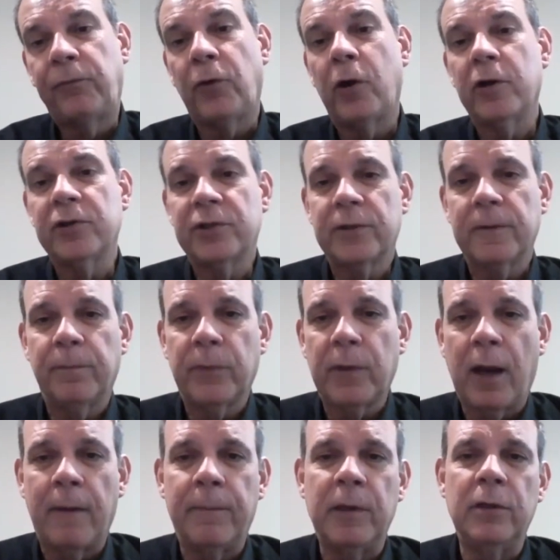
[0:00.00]
first
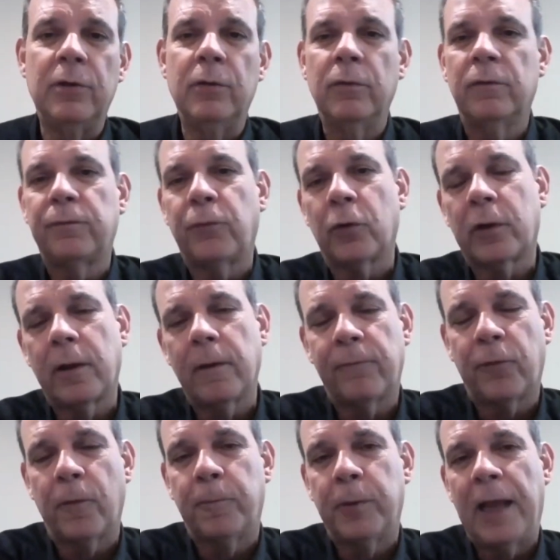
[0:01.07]
are being used for
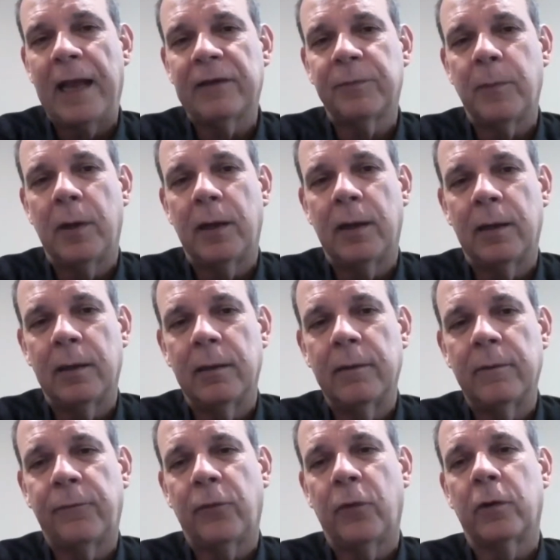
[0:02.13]
plasma,
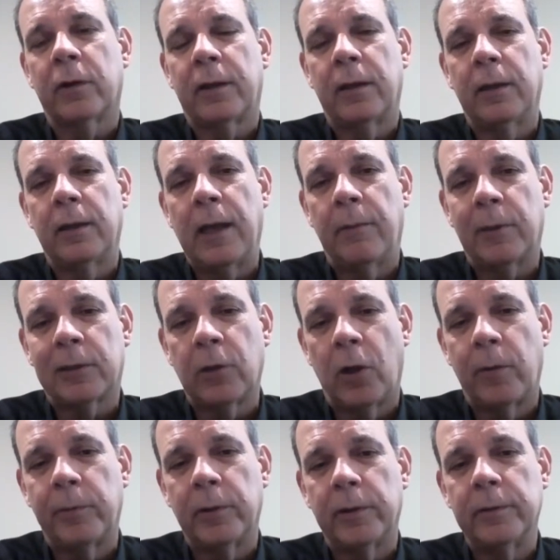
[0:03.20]
for gamma
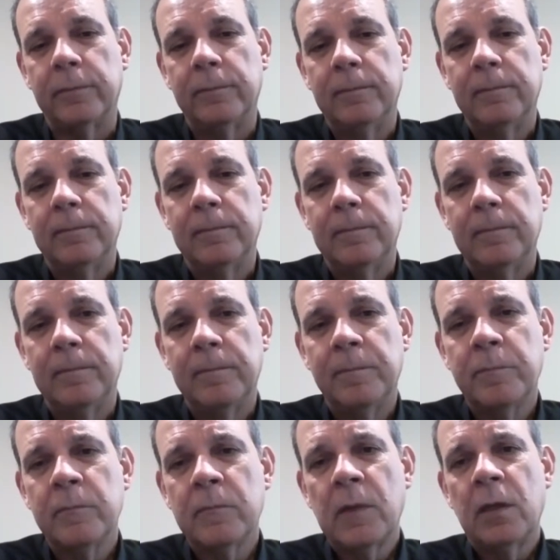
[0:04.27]
globulin.
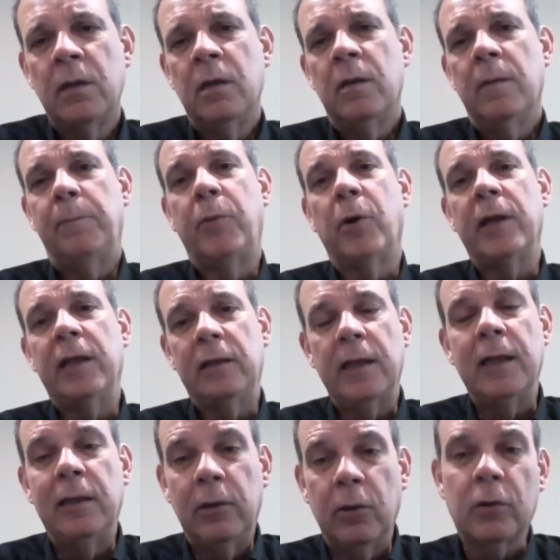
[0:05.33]
But
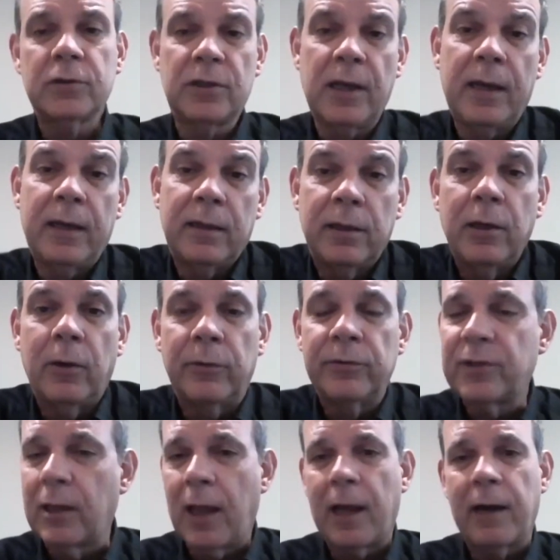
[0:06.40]
it looks like, you know,
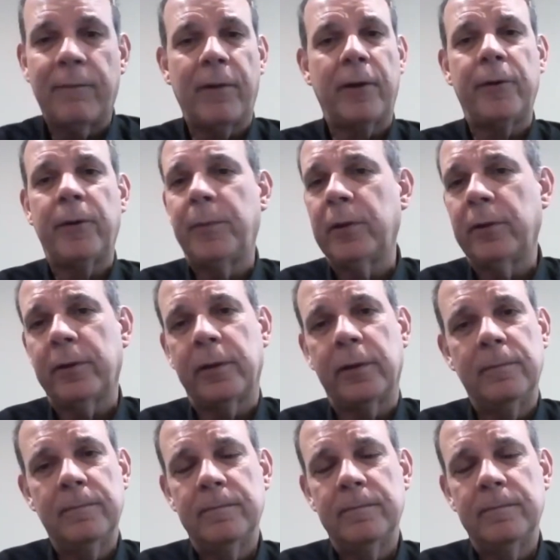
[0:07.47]
there's a lot of variability.